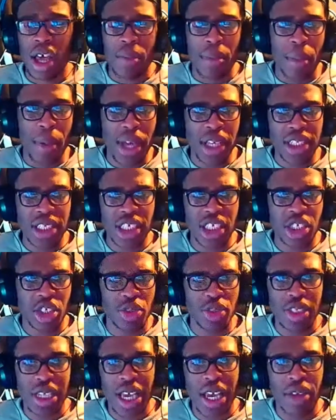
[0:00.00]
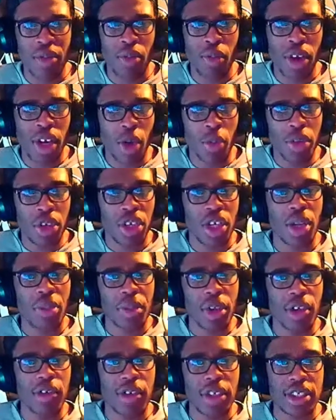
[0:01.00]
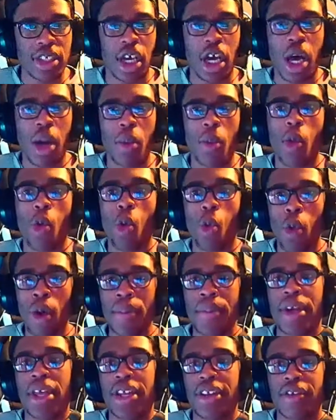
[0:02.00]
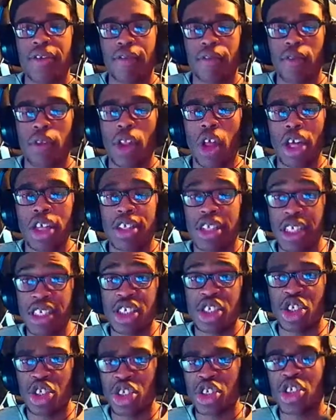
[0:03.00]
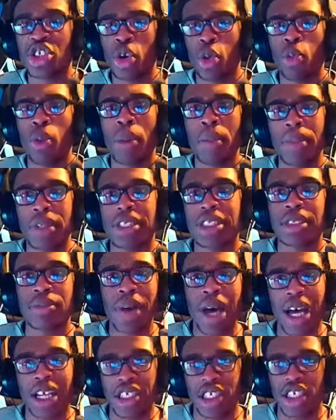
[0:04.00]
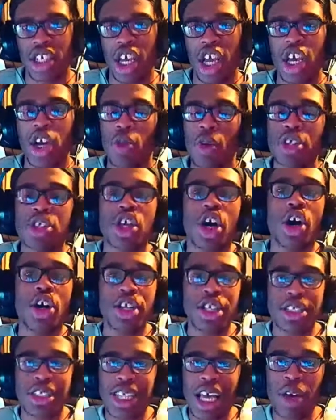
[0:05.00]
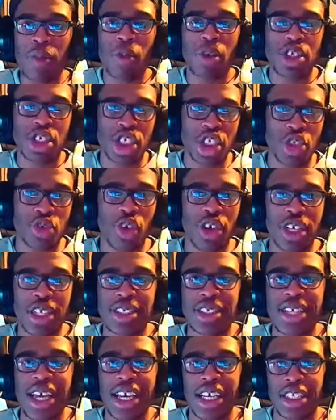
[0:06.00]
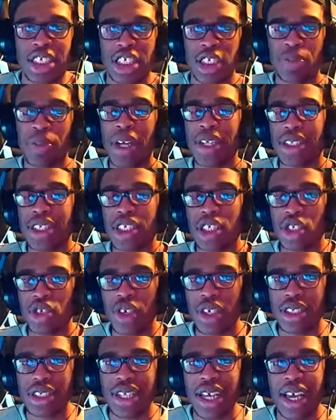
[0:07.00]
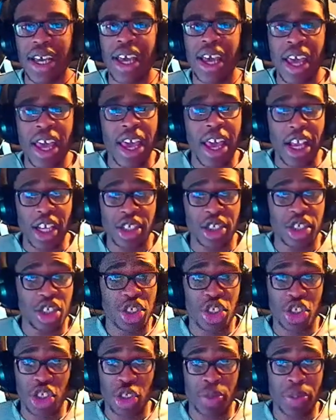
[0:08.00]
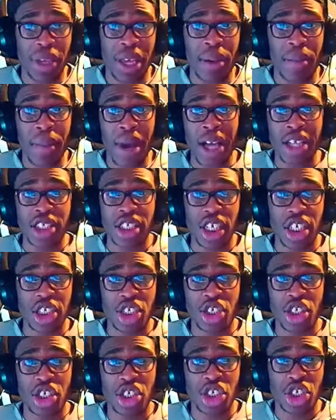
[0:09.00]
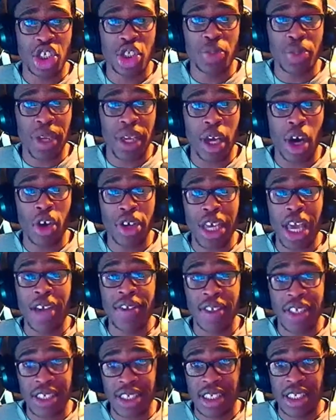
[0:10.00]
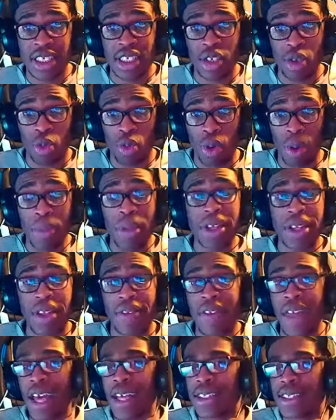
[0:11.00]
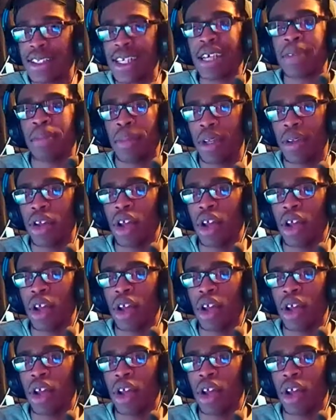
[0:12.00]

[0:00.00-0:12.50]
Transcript: Basically, she was saying, when are we going to move the term women, like this is just a women's match? Which I understand what she's trying to say. She's basically trying to say it should just be a match. It shouldn't just be, okay, this is the women in their segment.